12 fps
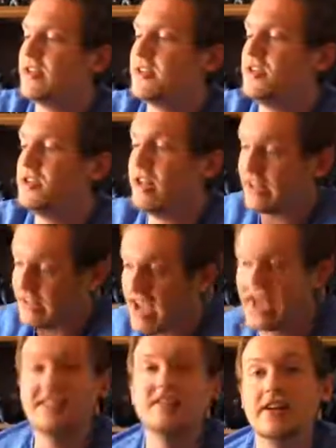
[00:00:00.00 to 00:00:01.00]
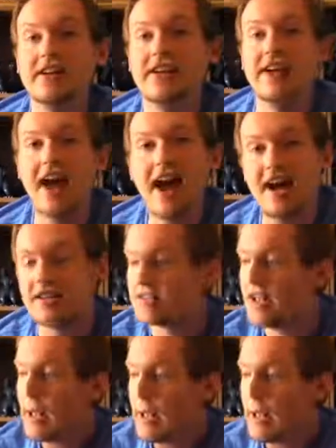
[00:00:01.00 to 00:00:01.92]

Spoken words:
this and you're like, yeah, he's gonna kick ass.